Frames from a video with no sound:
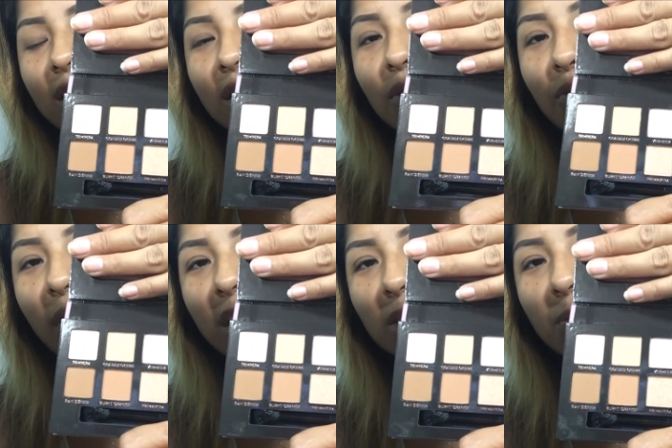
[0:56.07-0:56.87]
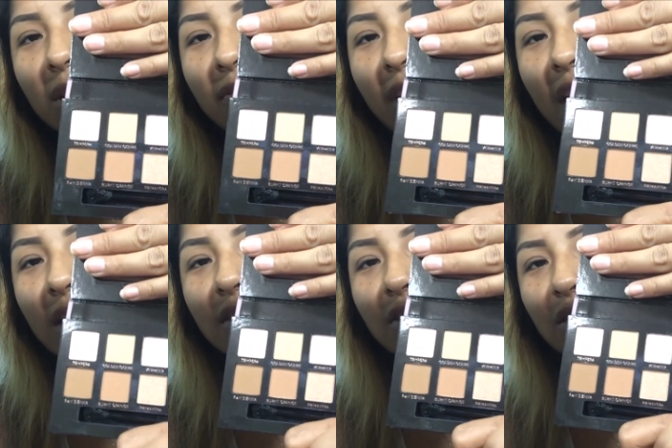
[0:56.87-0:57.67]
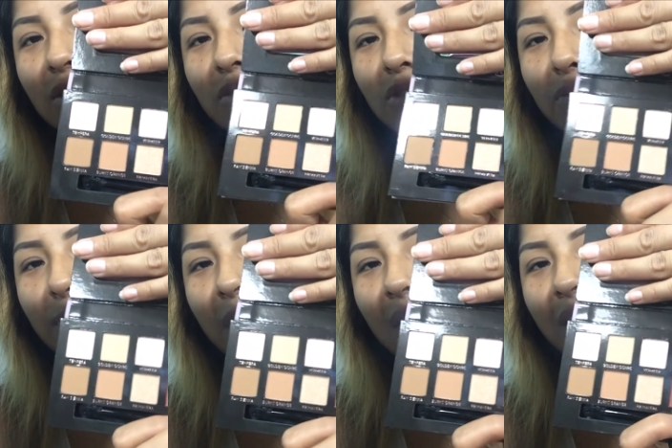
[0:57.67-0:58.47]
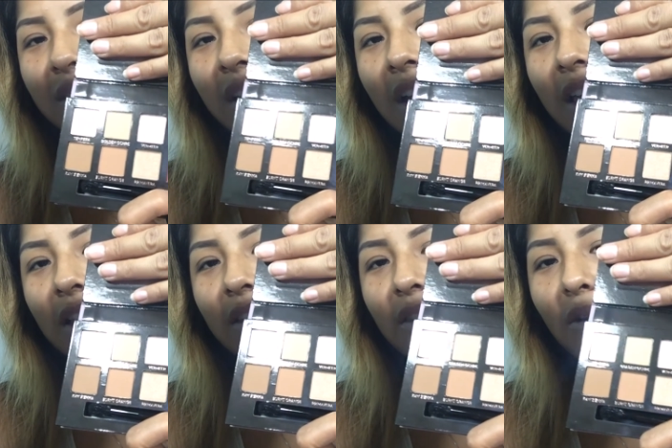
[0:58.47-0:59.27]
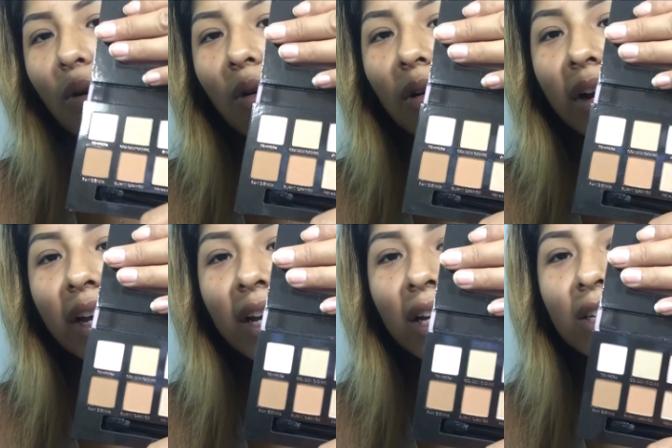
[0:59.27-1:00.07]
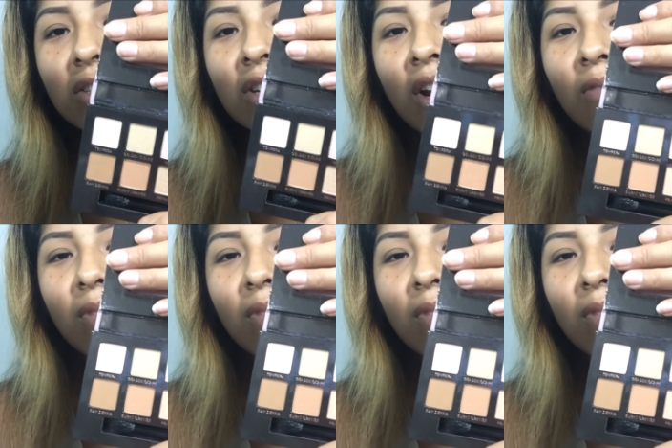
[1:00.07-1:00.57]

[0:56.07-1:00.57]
Look at the arrangement of colors. Look at those two pinks. Look at the orange.